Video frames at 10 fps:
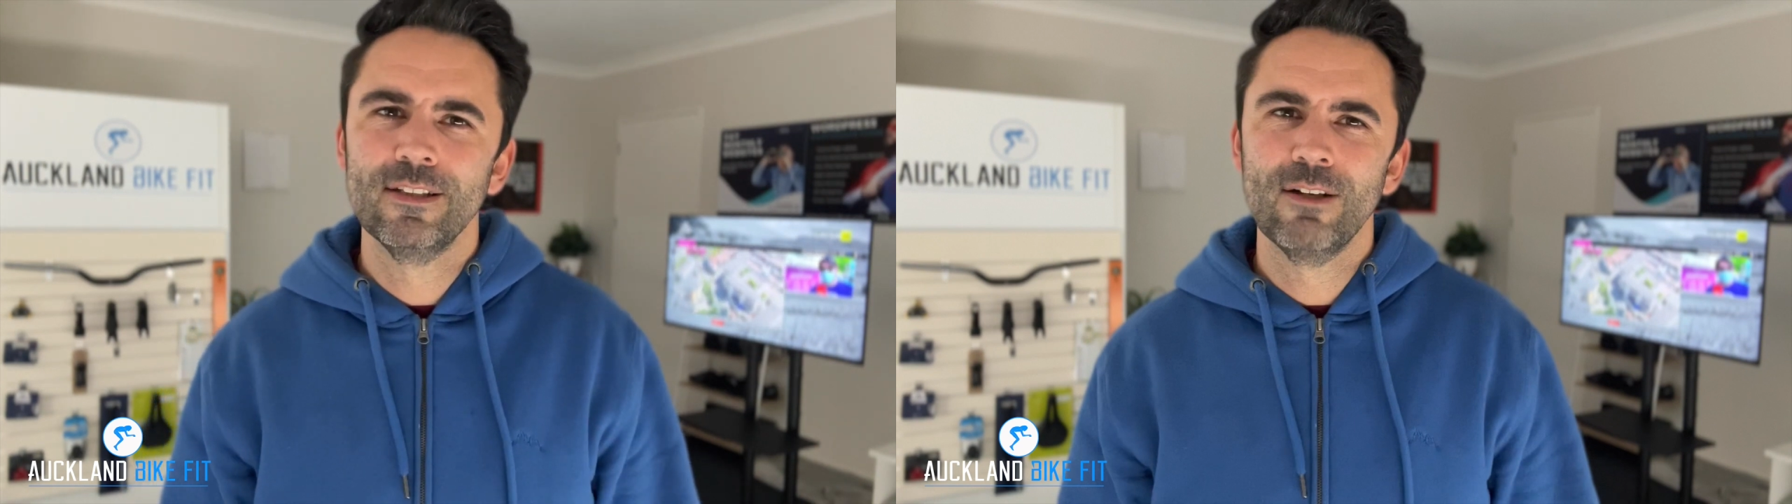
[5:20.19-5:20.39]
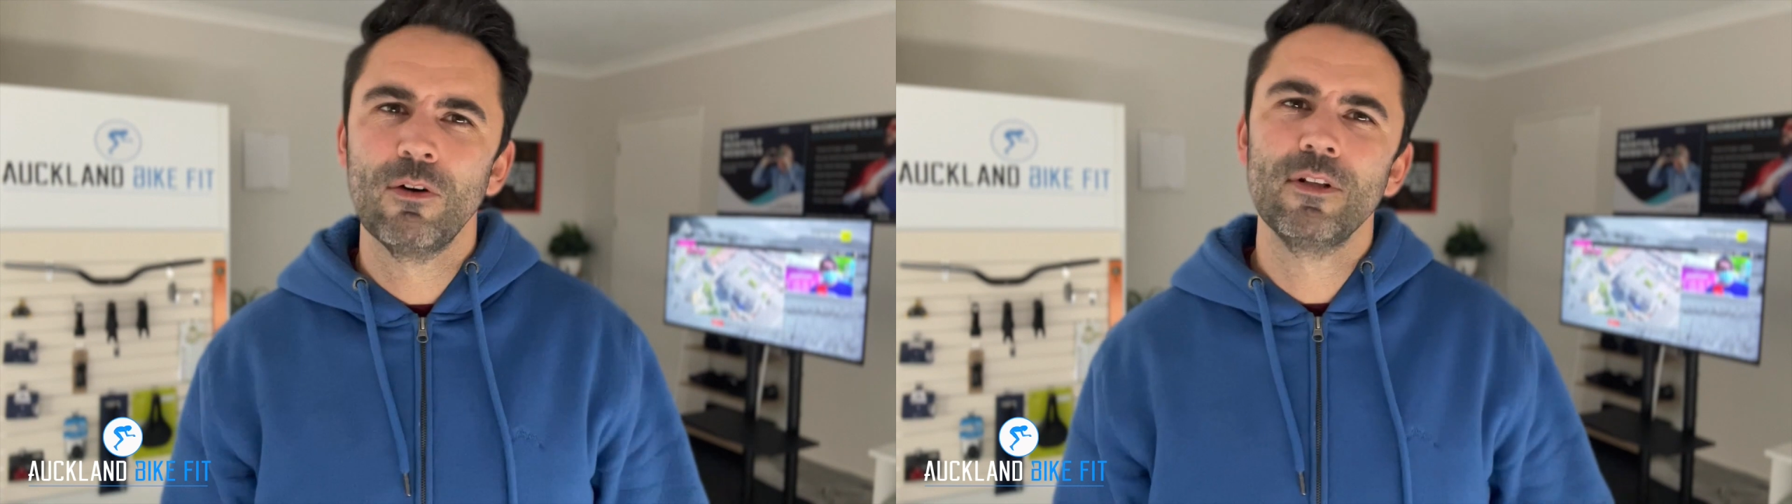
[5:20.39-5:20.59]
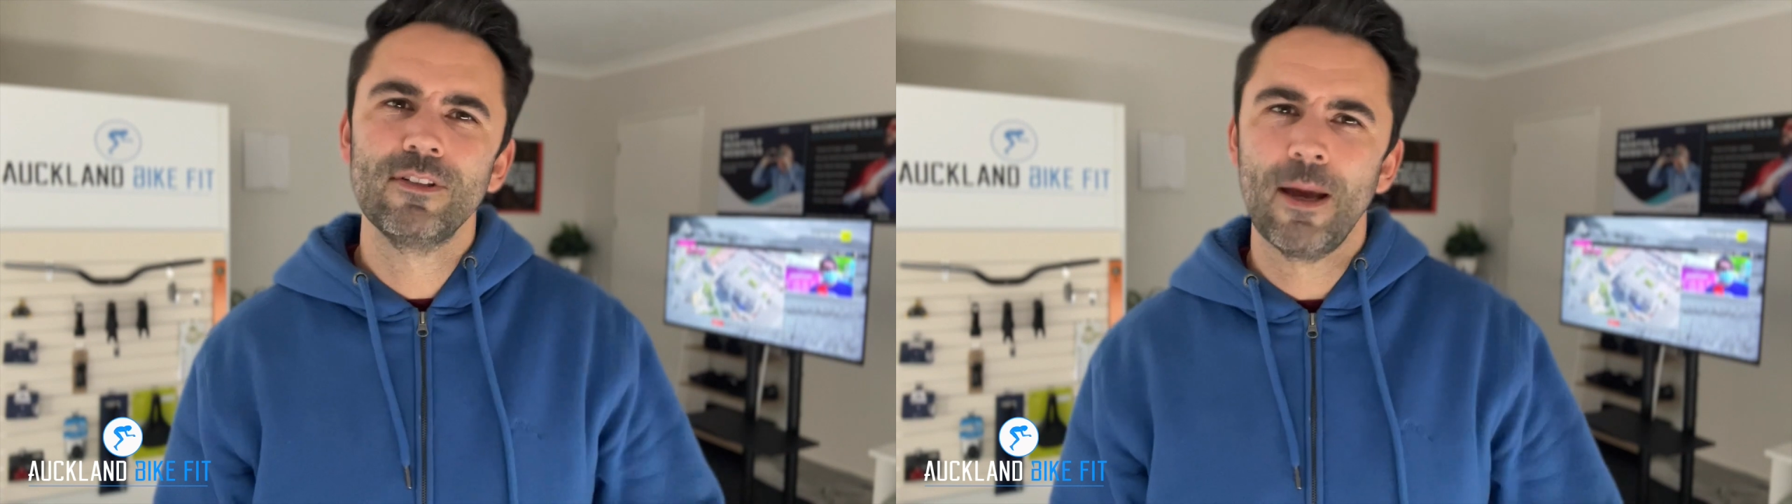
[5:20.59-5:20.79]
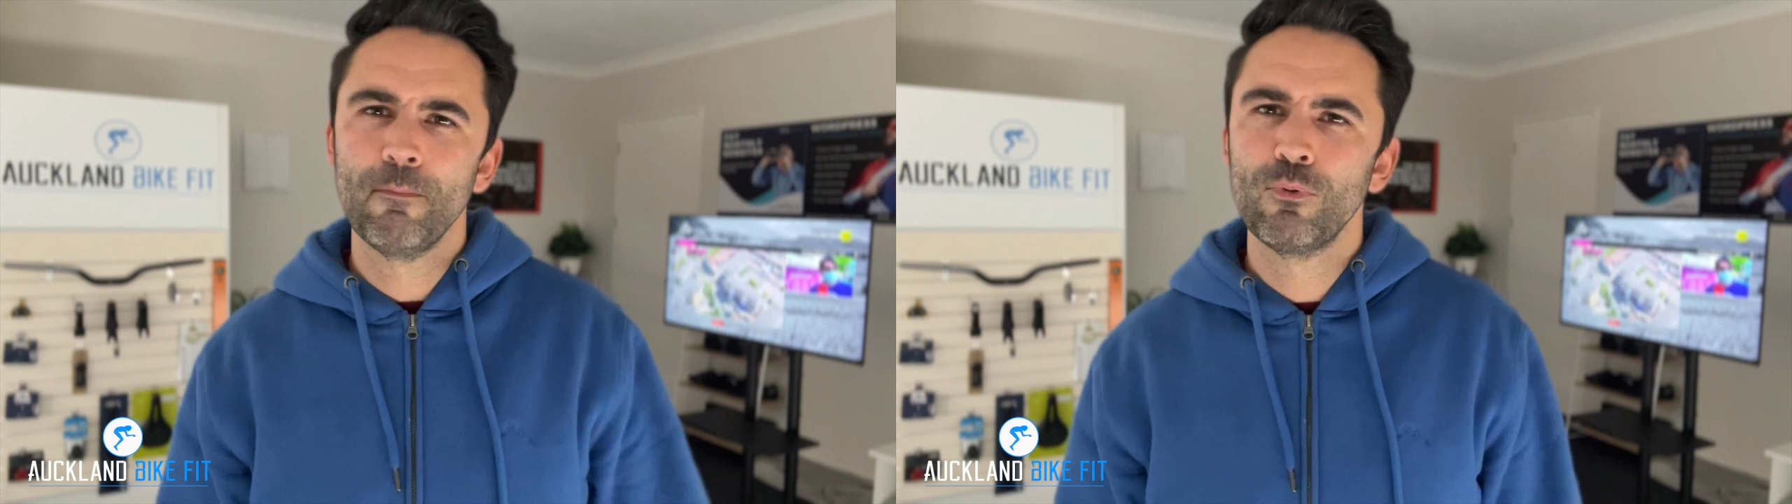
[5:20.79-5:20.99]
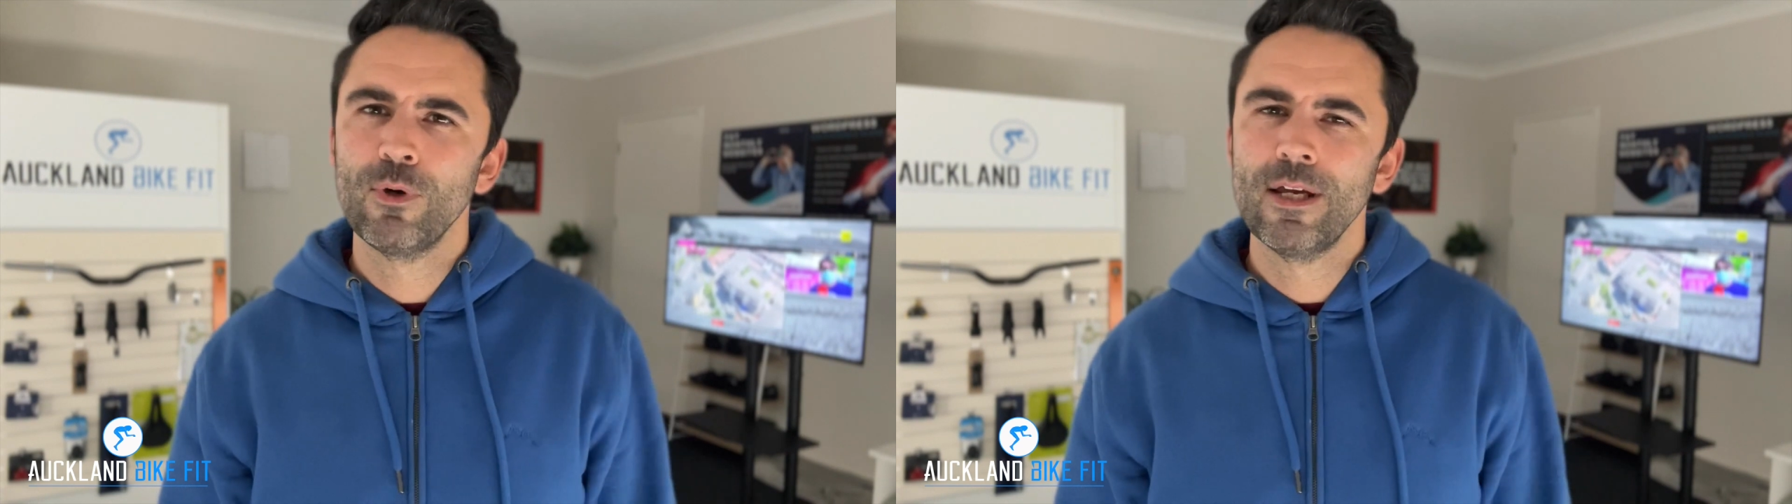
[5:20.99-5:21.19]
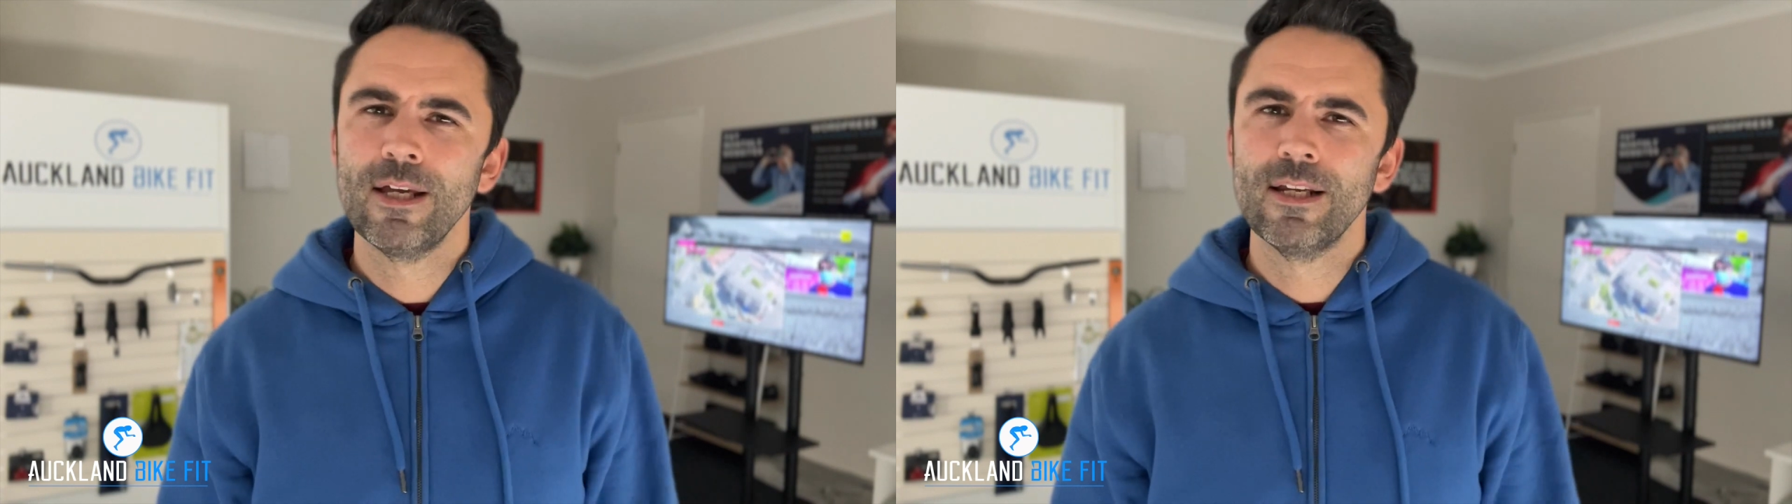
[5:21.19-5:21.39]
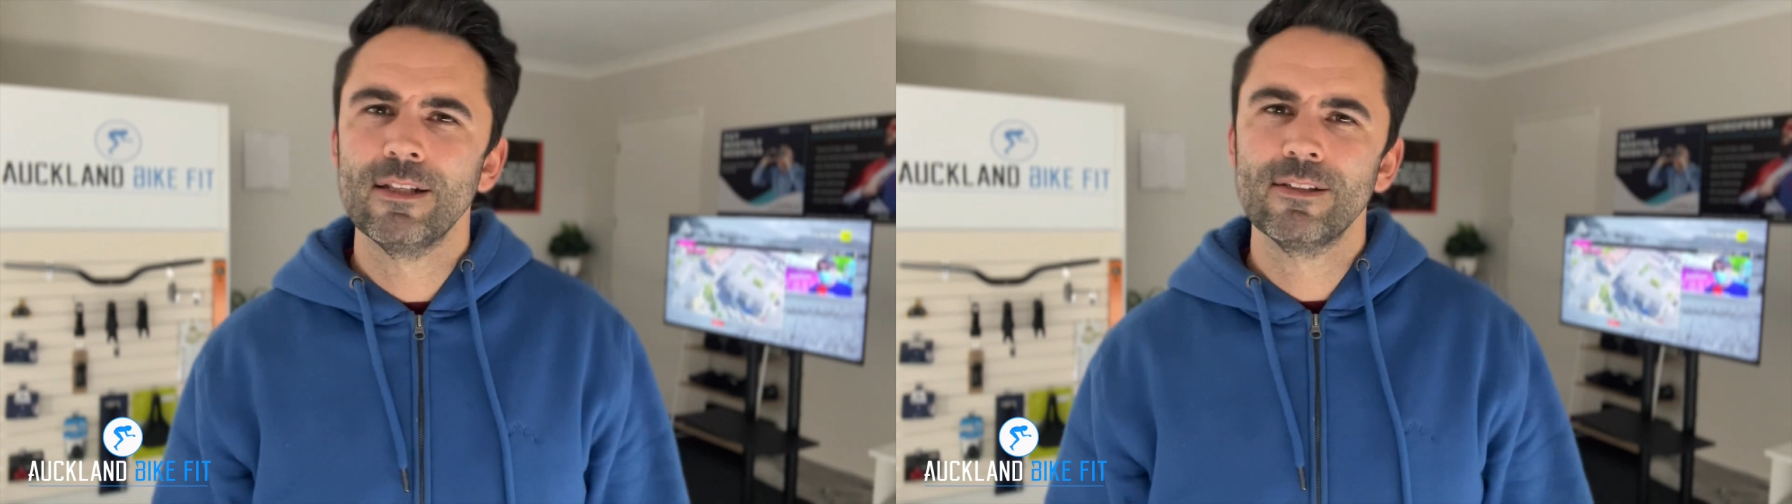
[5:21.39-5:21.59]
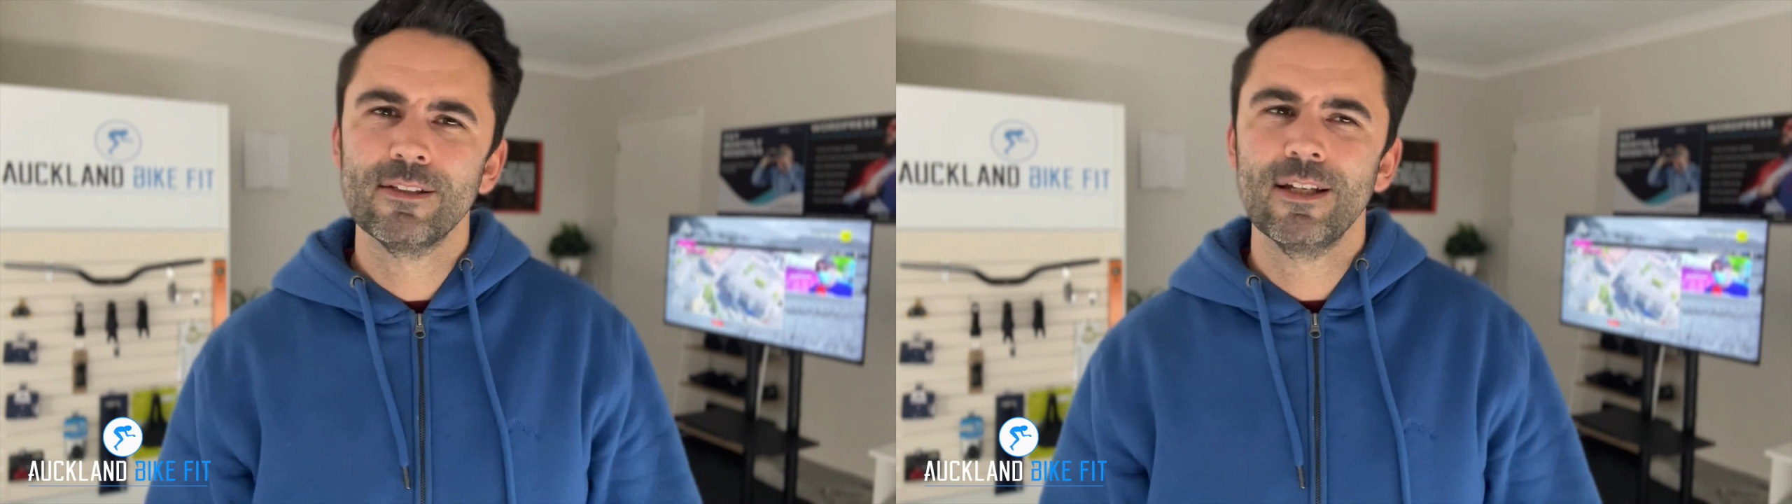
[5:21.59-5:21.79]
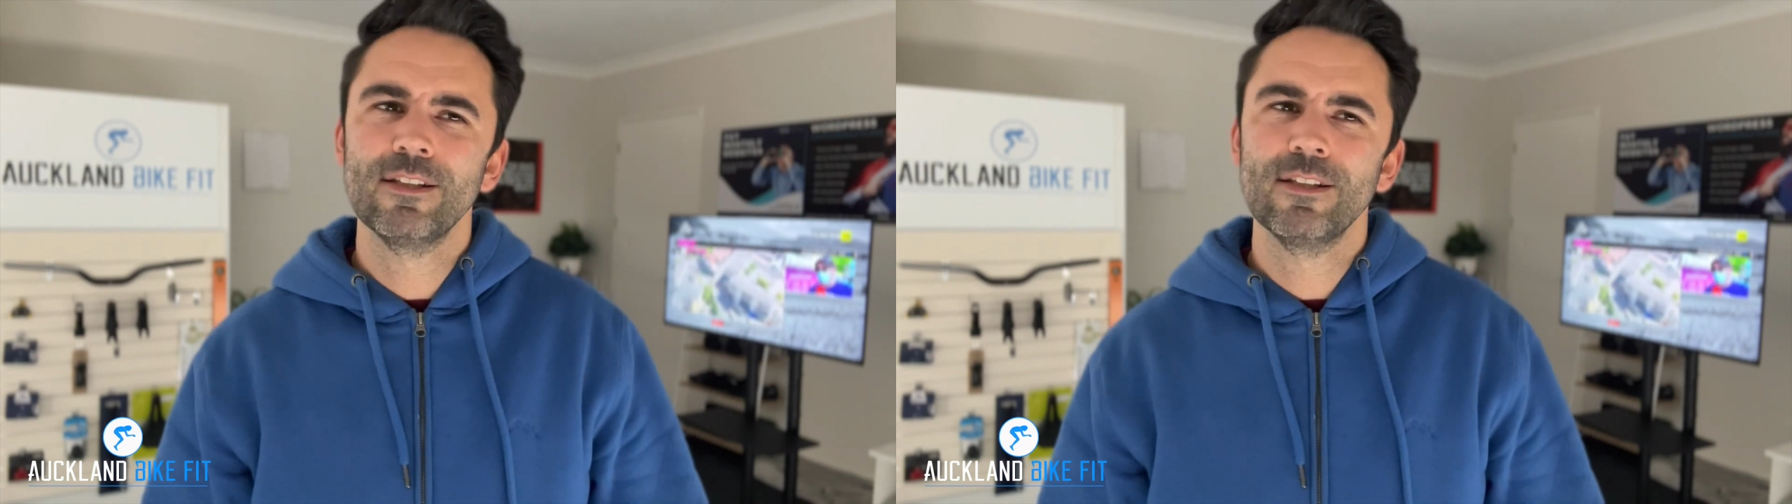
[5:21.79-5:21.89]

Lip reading: they're only temporary, and it's